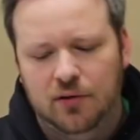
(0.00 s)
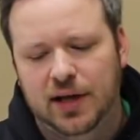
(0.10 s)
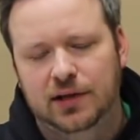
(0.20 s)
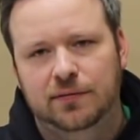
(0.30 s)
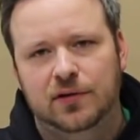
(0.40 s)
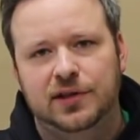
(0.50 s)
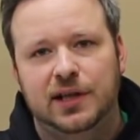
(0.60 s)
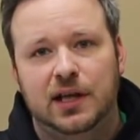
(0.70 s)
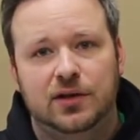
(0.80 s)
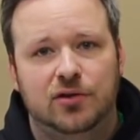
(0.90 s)
Okay, the first
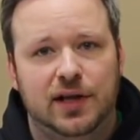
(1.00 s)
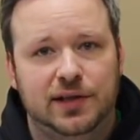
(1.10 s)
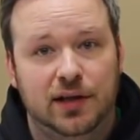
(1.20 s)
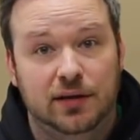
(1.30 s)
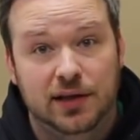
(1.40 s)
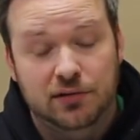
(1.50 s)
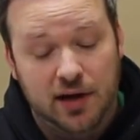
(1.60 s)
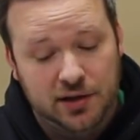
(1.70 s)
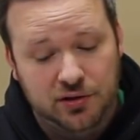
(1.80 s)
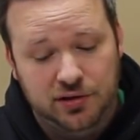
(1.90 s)
thing he addressed, and these are
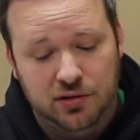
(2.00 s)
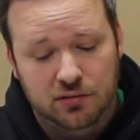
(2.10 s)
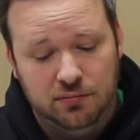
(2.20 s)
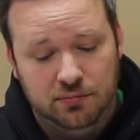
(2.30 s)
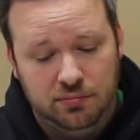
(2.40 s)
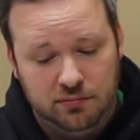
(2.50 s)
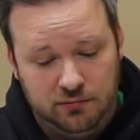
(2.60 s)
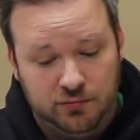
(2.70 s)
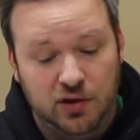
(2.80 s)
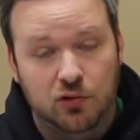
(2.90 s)
actually two
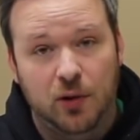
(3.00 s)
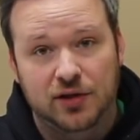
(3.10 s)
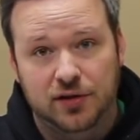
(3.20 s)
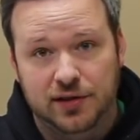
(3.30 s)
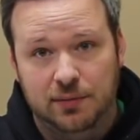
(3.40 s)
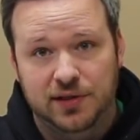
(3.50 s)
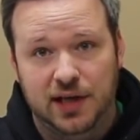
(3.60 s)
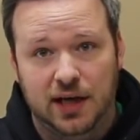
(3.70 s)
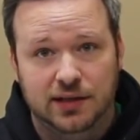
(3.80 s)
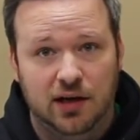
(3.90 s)
real questions I'm
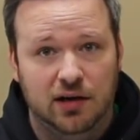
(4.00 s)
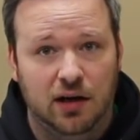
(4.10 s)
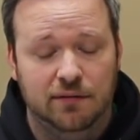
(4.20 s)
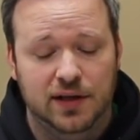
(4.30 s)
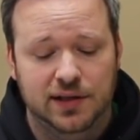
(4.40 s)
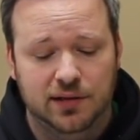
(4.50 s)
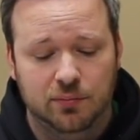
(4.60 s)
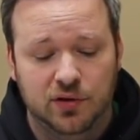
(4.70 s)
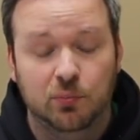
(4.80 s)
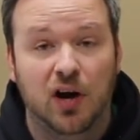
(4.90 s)
seeing a ton of, is
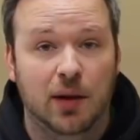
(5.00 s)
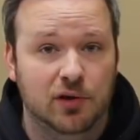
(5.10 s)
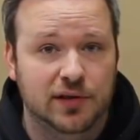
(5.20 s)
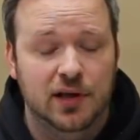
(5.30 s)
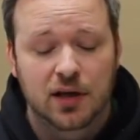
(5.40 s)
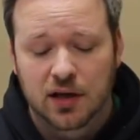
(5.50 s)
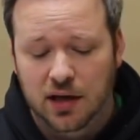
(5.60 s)
the primers.